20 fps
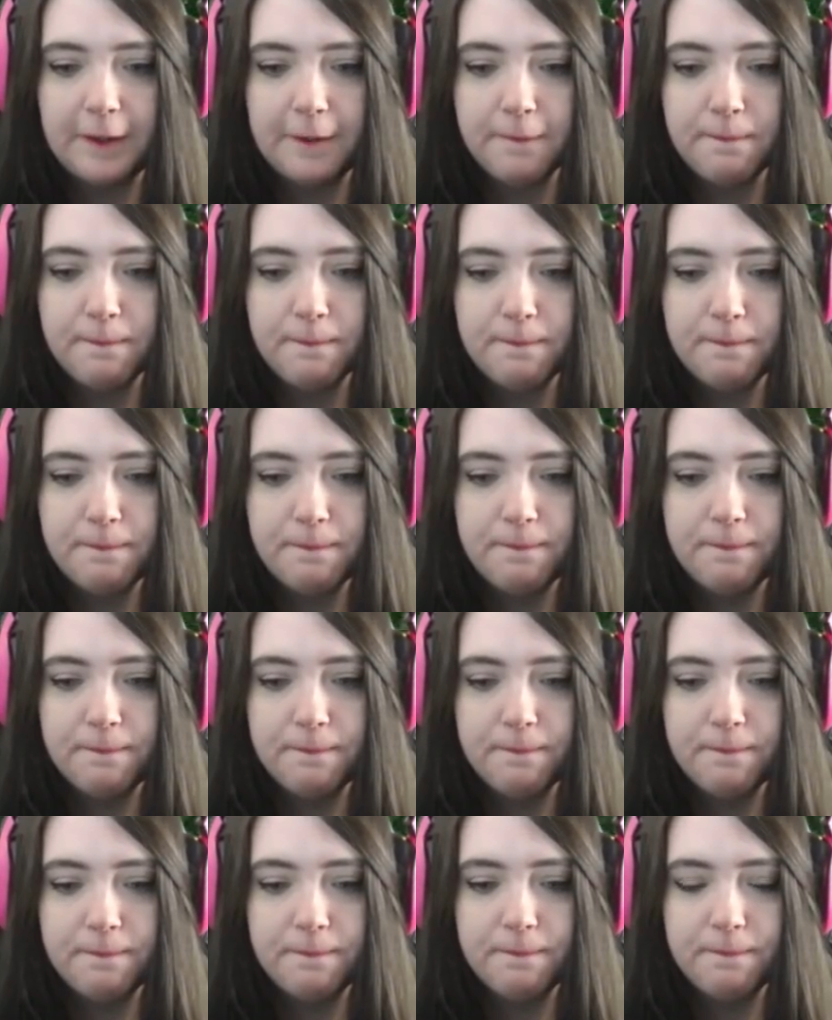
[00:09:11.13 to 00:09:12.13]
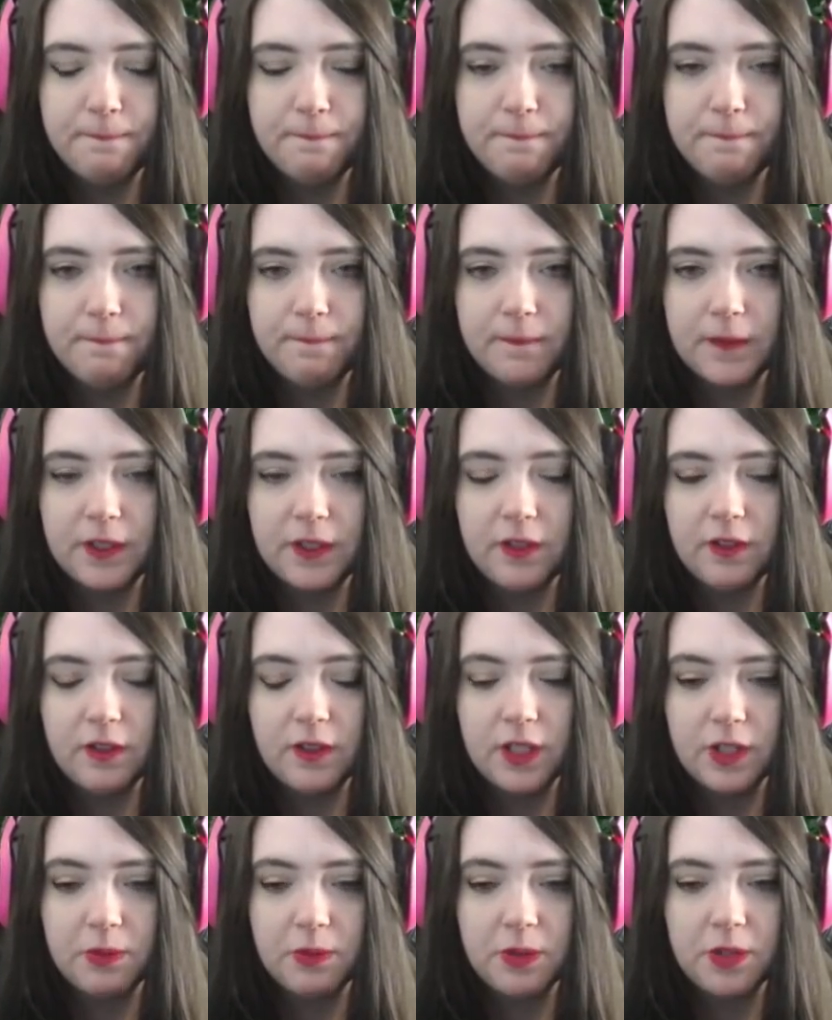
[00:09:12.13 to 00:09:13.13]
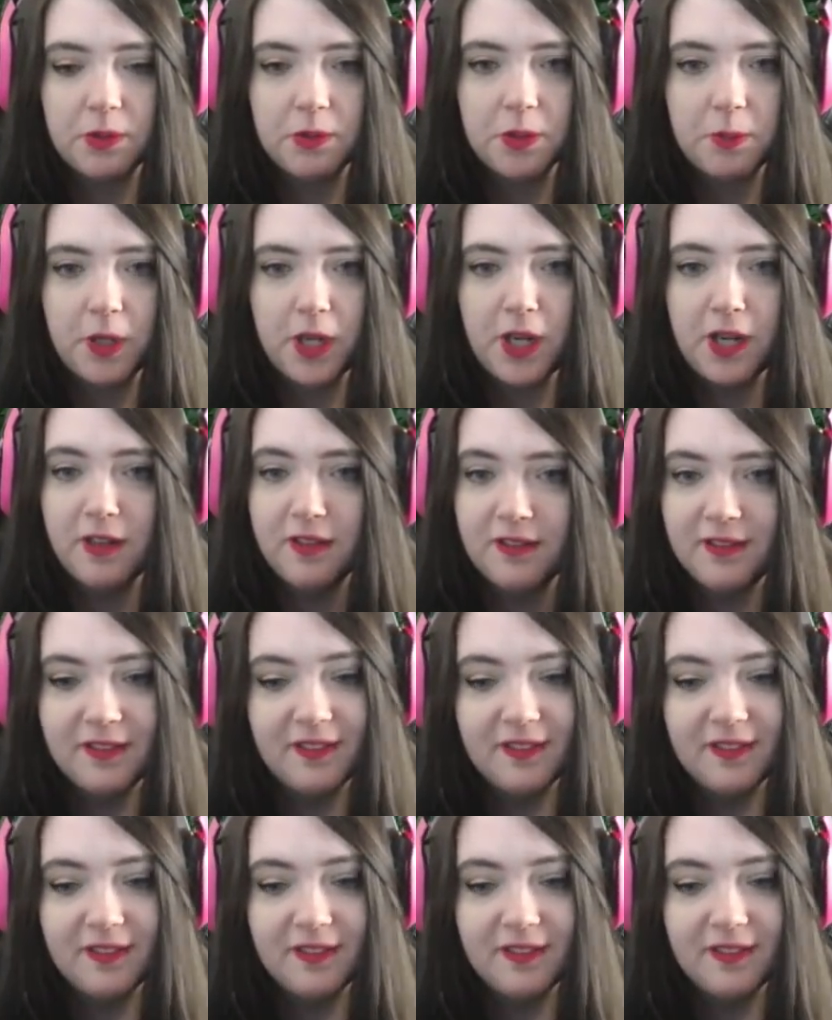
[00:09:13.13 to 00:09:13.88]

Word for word: um it just costs way too much money.